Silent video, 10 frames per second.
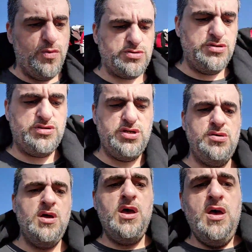you want to,
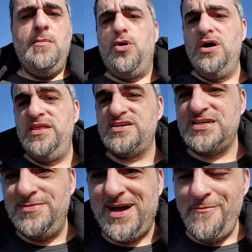too. Boy, they'll
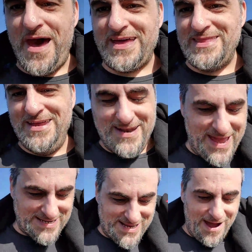see me come back there the
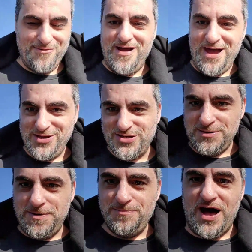next time around. You'll see
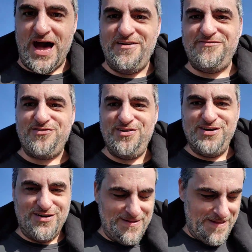people hide for
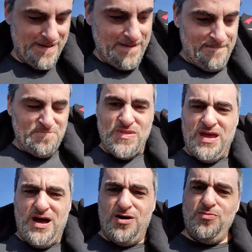real.
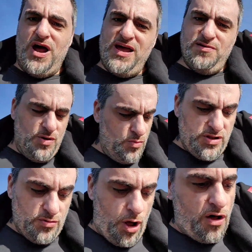Uh, right? With,
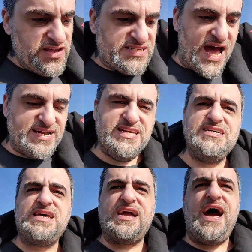with all these
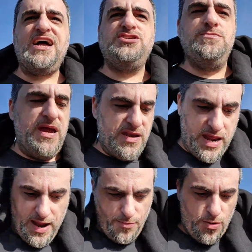ideas, I got you, man.
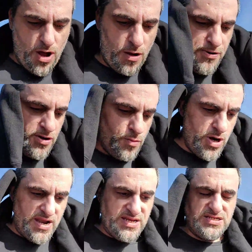And I'm going to put them
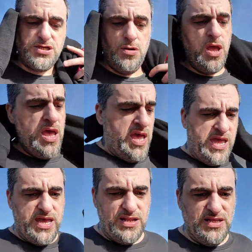where I need to.
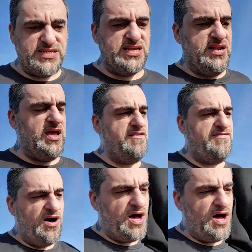And listen, if